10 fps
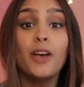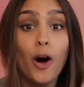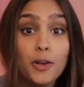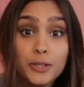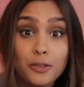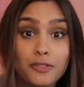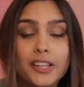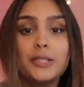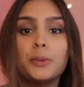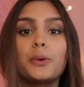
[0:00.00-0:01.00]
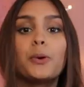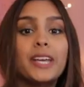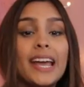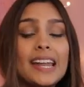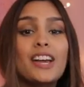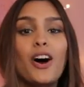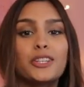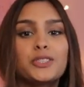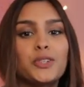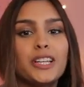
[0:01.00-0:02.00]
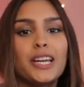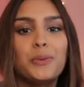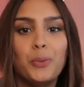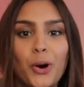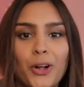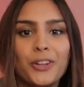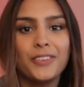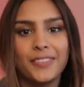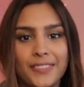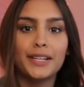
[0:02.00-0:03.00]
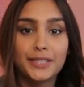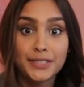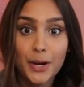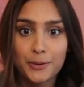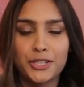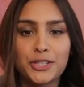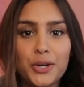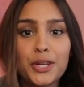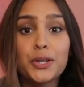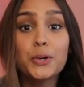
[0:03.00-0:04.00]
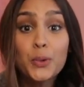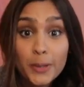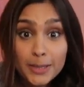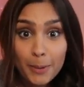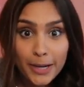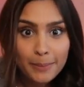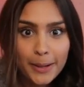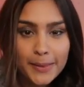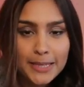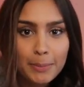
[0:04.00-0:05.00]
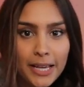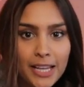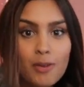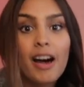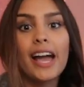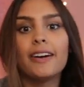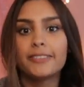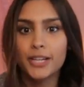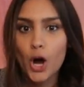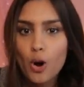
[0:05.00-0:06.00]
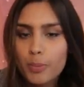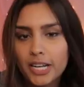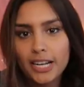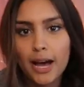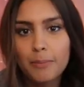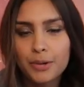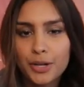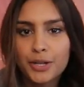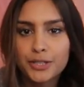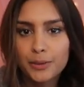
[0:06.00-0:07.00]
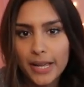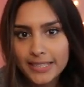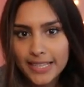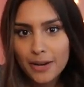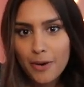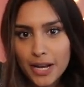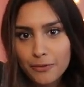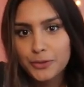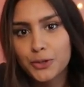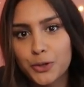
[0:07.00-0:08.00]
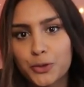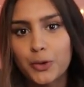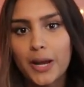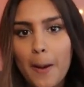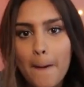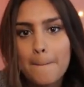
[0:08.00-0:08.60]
is also filled with organic Australian wool. So to show you the coolest part about this pillow, I have to open it up. So let's get ready for surgery.